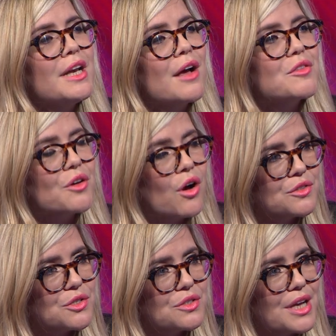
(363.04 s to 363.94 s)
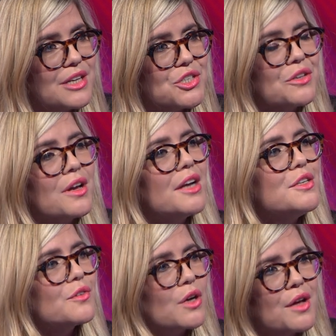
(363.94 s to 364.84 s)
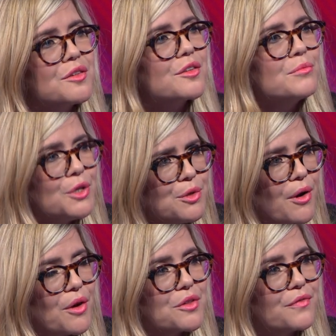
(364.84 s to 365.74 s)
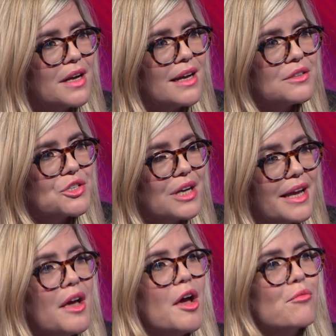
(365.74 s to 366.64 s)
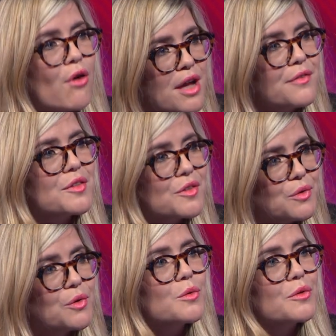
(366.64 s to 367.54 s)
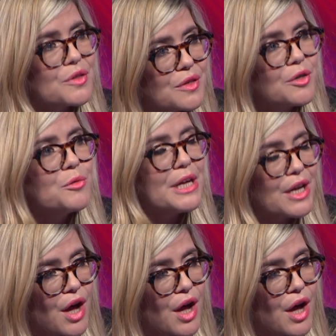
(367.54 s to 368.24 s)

it out to consultation and you've closed some loopholes financially. Private schools will still be